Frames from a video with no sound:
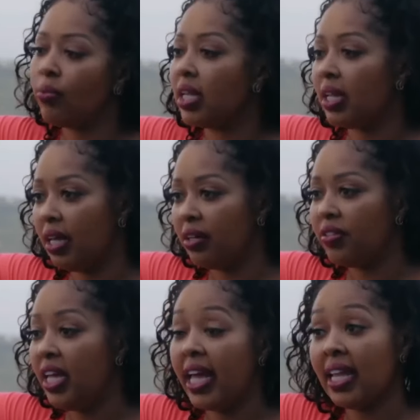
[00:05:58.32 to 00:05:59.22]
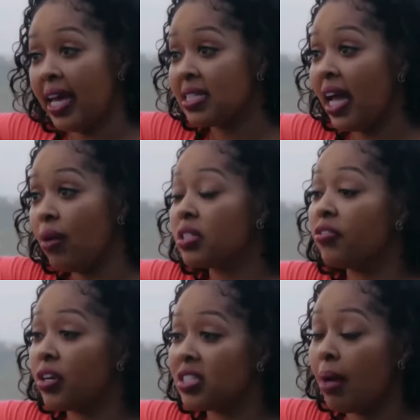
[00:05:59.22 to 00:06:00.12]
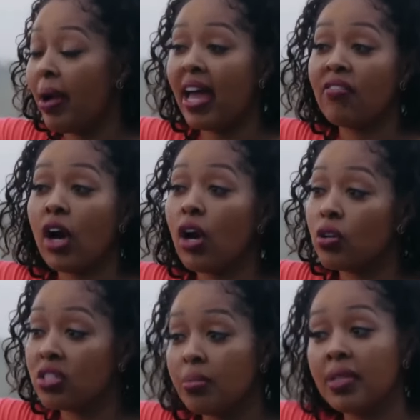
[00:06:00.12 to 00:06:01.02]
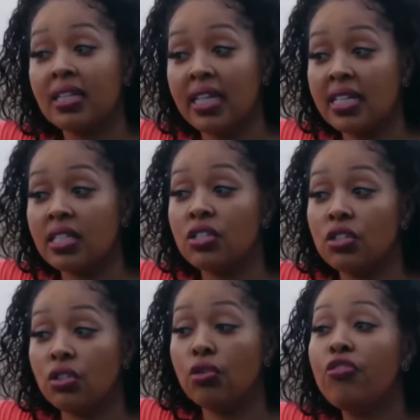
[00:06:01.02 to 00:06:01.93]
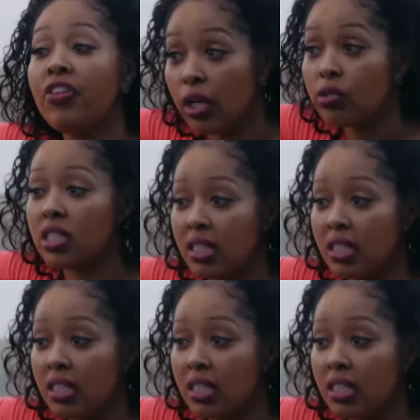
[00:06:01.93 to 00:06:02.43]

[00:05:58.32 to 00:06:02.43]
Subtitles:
they could not remain silent anymore. The person in issue had